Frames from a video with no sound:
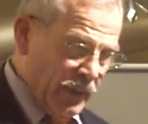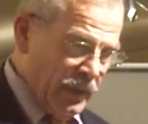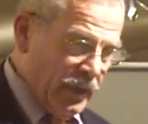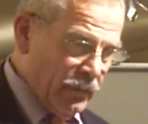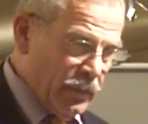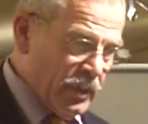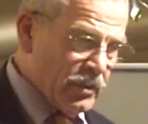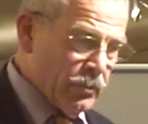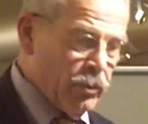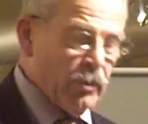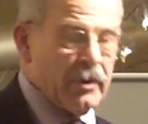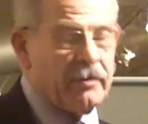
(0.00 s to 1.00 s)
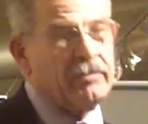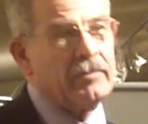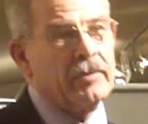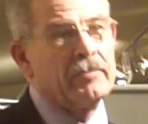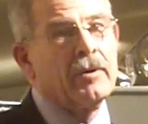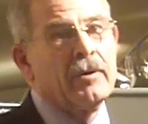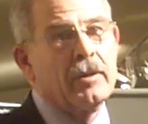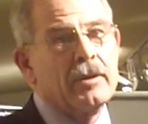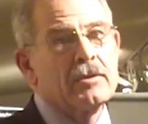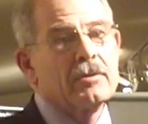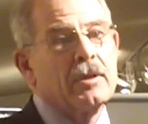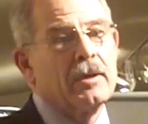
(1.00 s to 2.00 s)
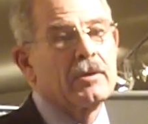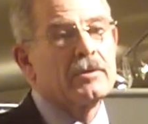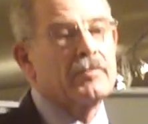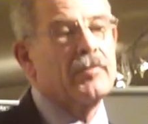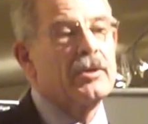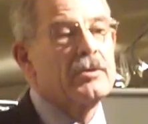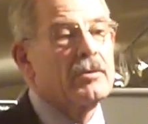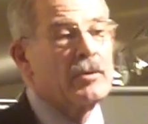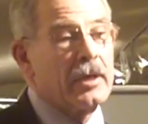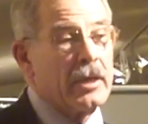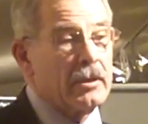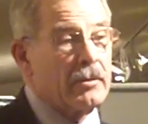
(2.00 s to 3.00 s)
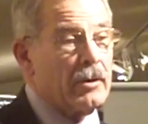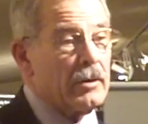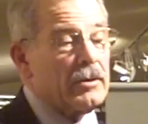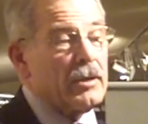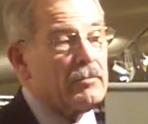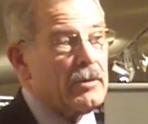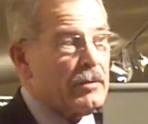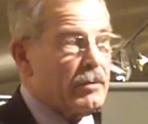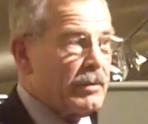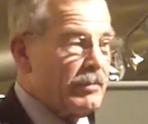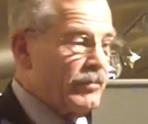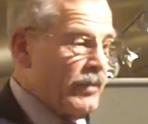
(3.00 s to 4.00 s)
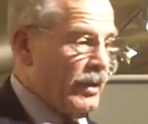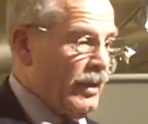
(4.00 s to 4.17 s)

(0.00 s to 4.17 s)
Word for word: and have been supportive of all these thugs. And so they get loyalty in return.